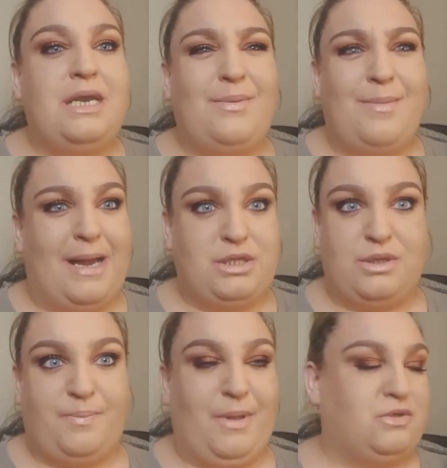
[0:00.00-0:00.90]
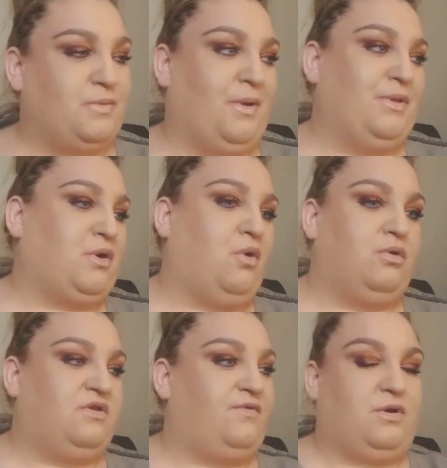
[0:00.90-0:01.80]
Never mind just build up on the
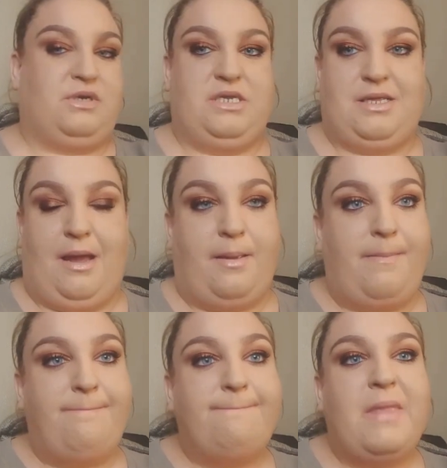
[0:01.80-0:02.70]
corners, for goodness sake.